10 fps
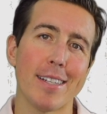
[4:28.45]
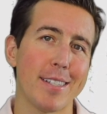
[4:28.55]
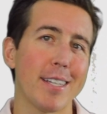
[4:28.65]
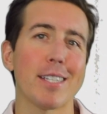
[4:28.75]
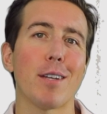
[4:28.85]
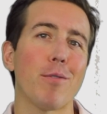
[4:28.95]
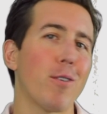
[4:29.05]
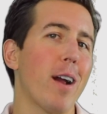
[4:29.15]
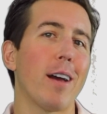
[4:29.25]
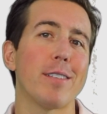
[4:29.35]

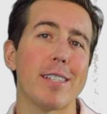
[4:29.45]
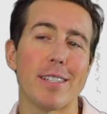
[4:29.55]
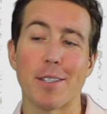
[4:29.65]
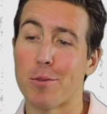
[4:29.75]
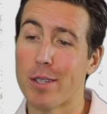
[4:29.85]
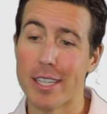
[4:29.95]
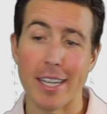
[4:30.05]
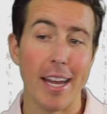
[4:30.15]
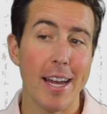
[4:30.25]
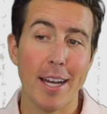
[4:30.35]
64 ounces is really